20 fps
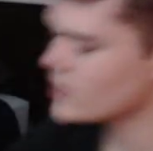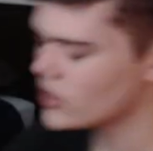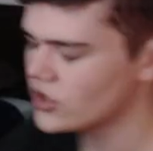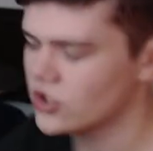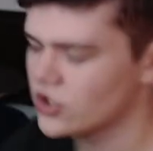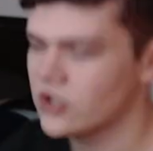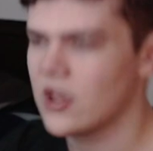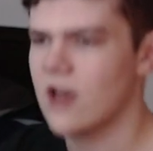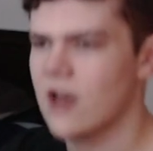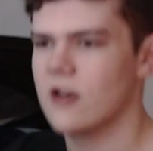
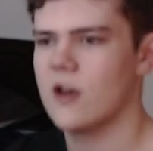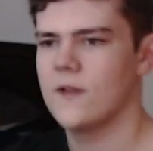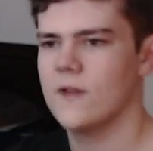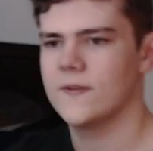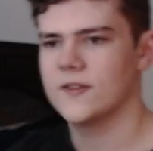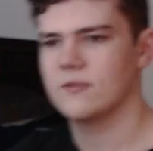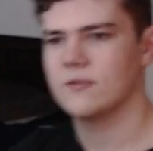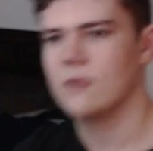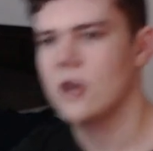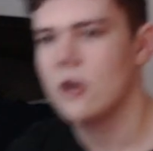turned that off
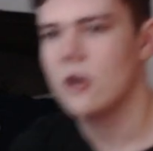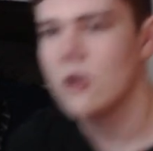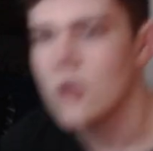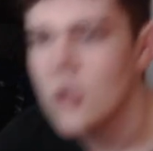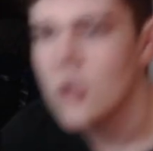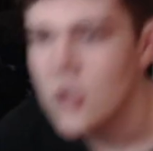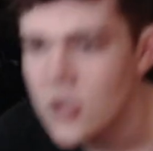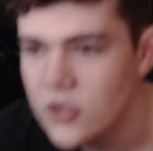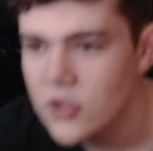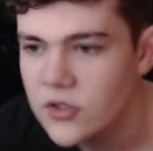as well.
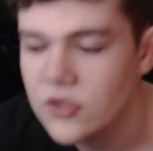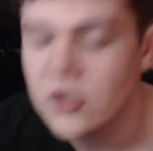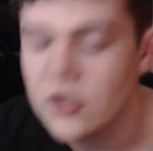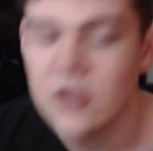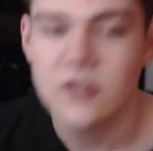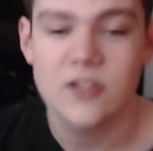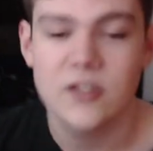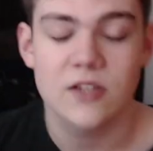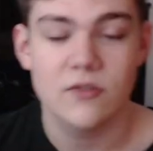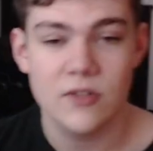So now
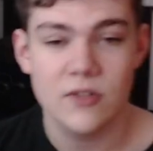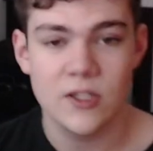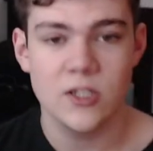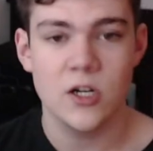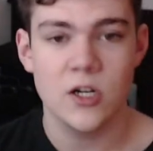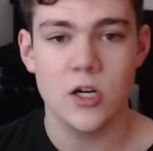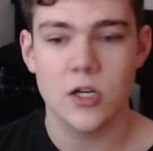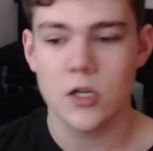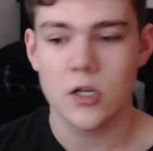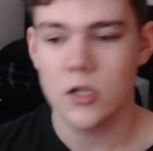it's like really
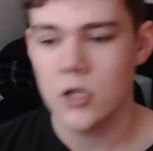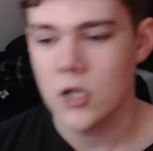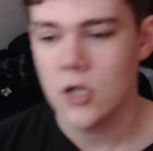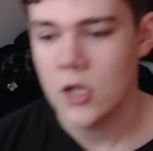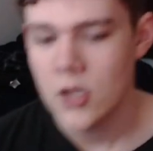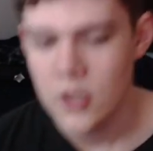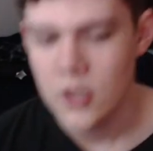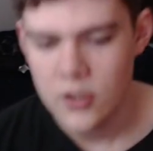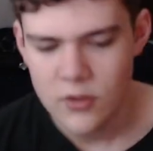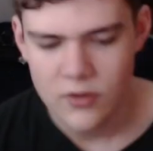dark.
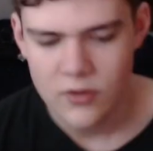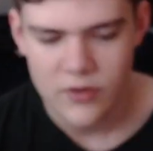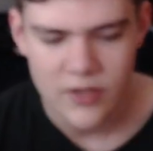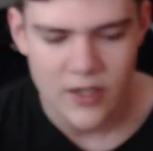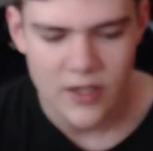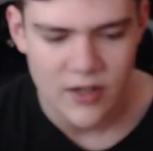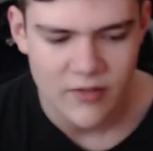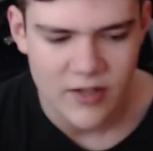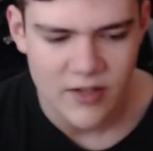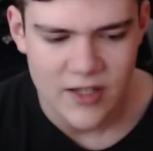The only thing
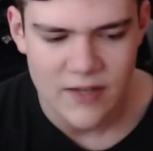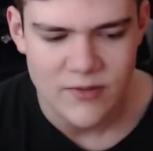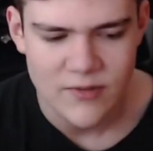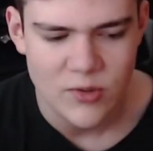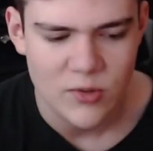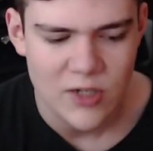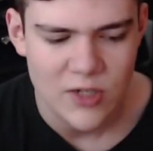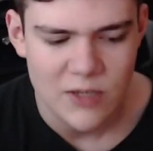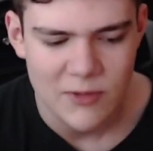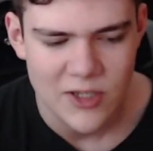I really have to
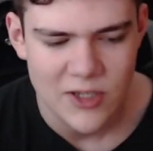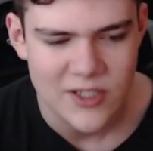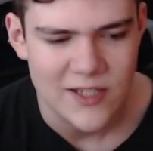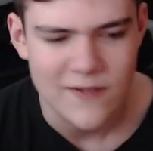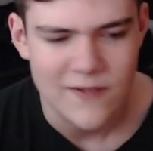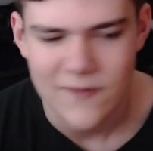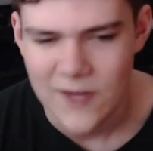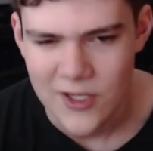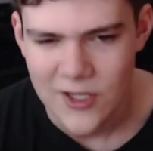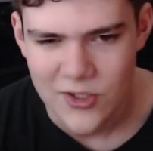worry about is
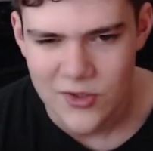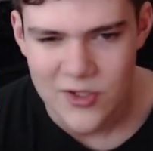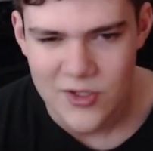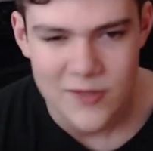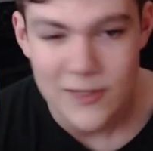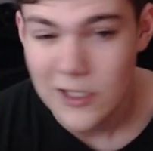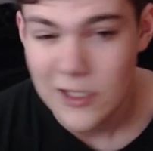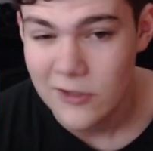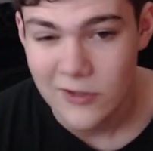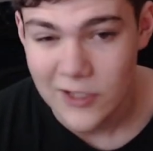like fan noise,
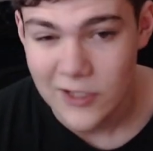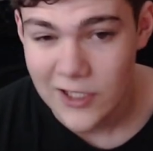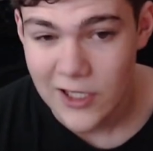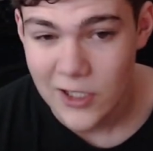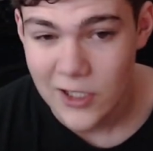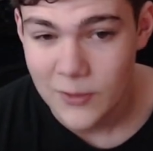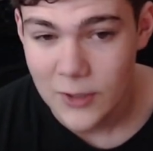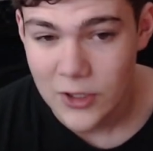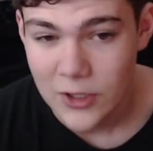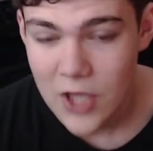but I don't really
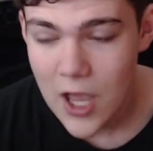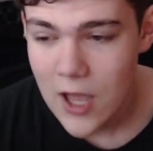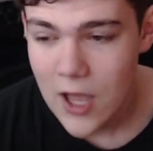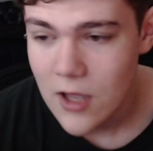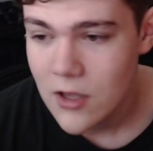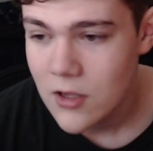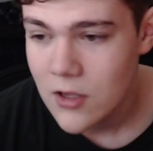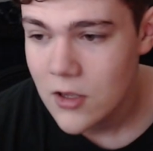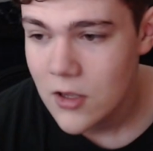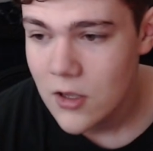care about that.
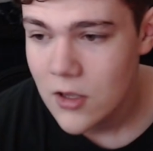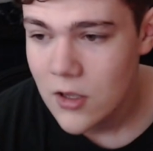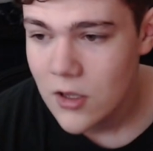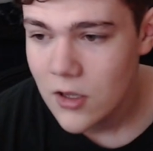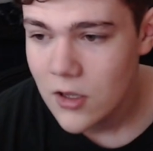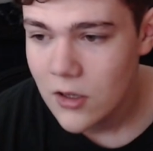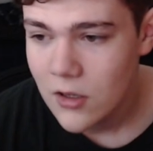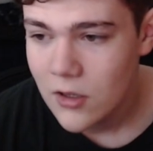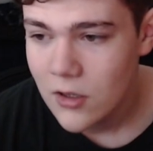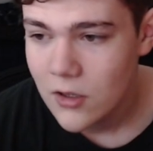
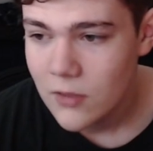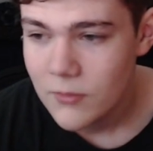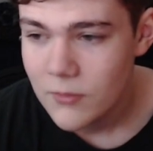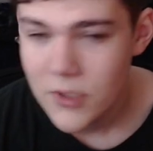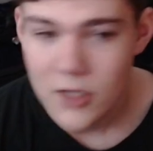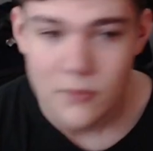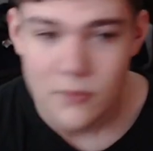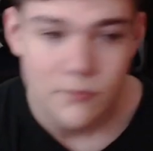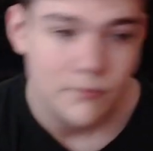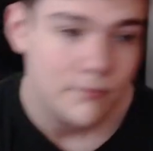Yeah.
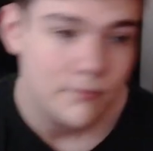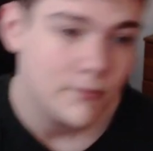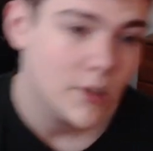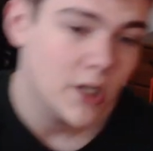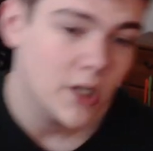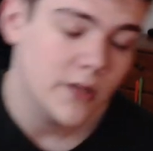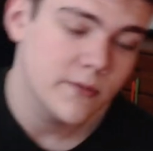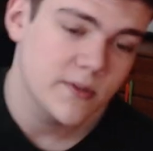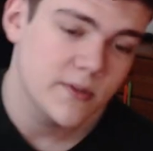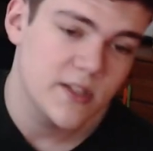
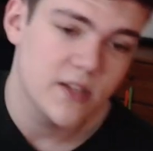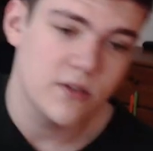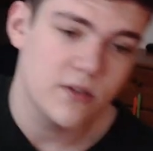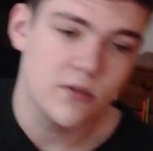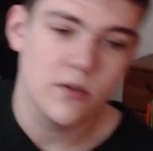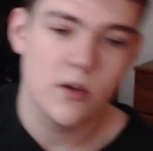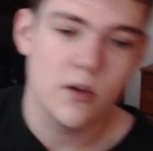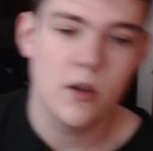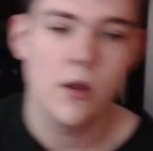Alright, see you, dude.